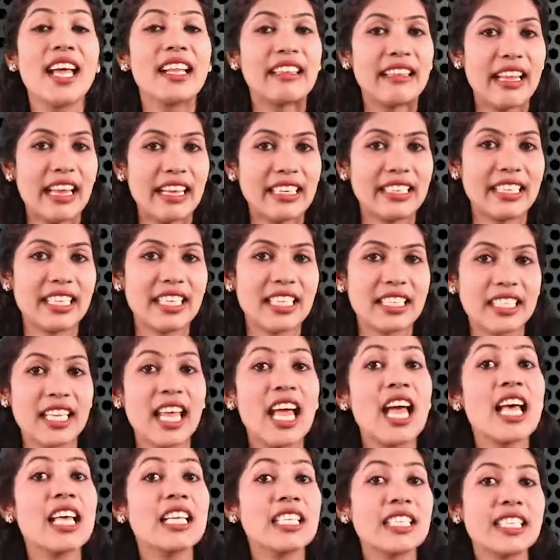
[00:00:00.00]
That is,
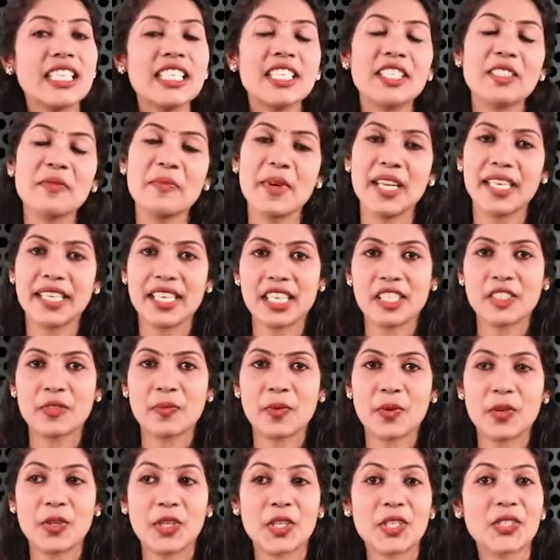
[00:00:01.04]
since metals
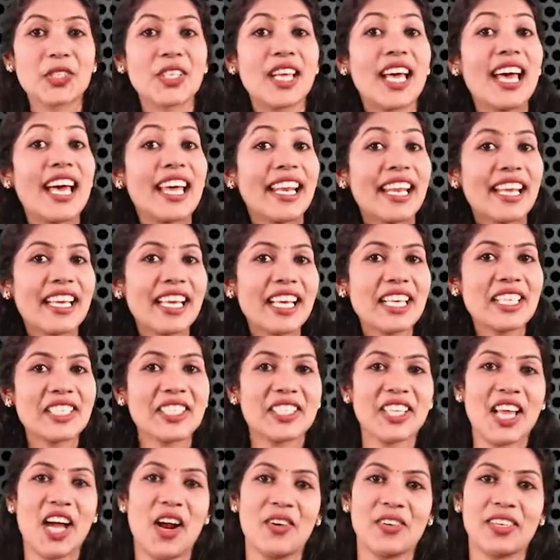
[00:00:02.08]
produce ringing
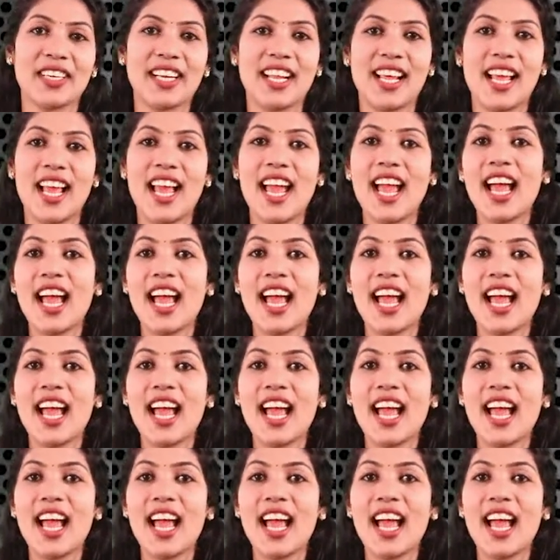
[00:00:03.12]
sound